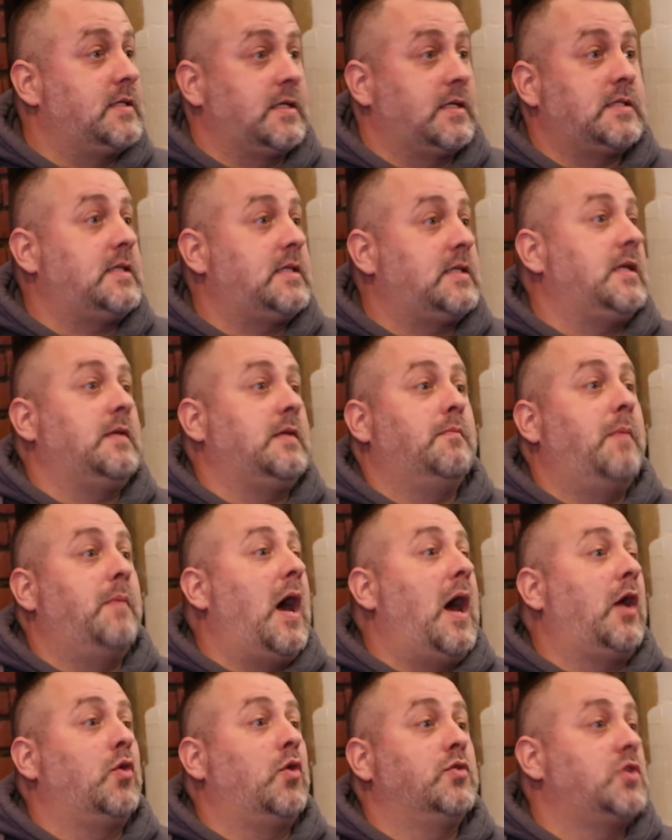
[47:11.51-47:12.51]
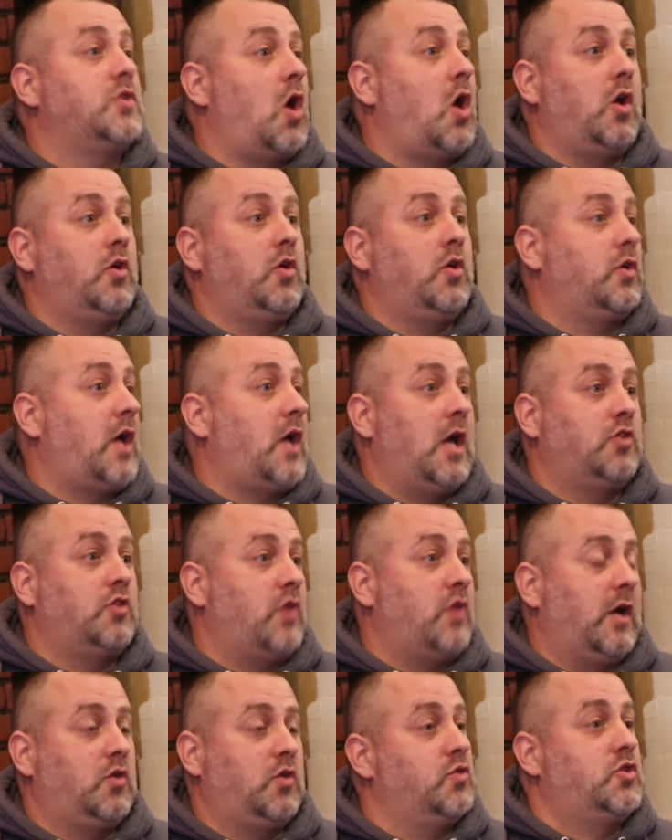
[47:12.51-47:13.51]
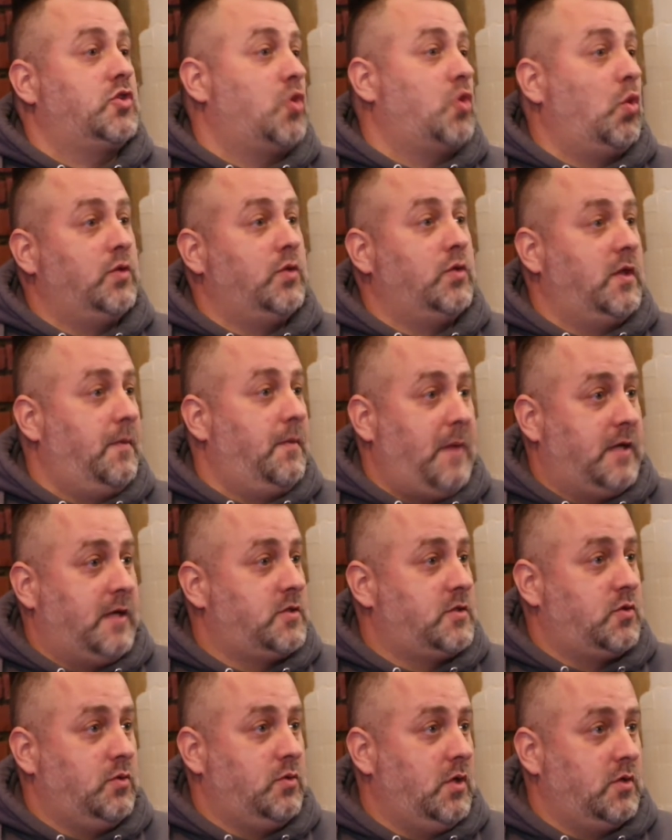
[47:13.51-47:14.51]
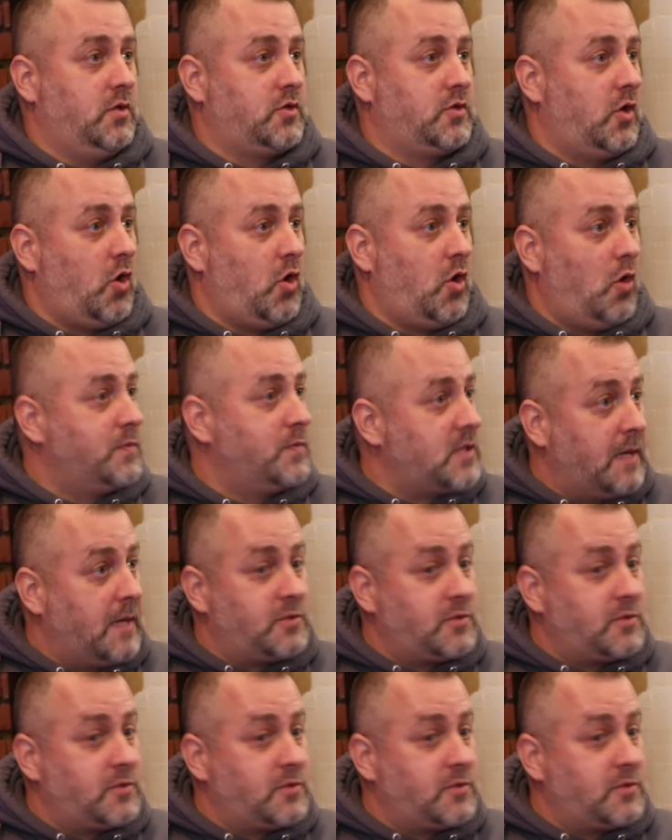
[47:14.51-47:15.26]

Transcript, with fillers: 16 buyers under contract or sold in the past two years on HomeSnap.